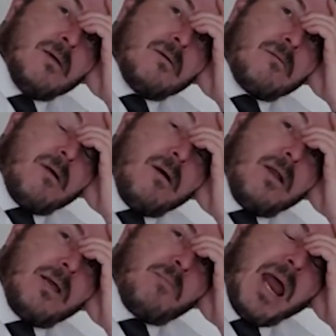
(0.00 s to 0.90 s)

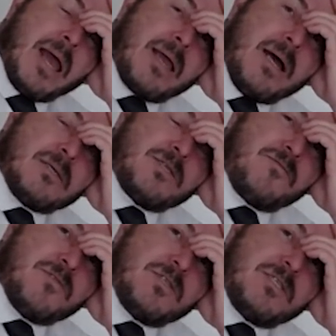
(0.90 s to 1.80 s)
Rolling blackouts
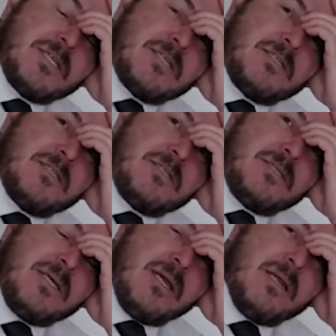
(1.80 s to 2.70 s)
for
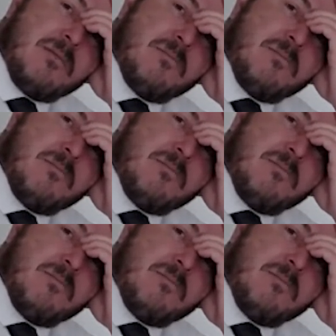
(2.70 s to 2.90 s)
16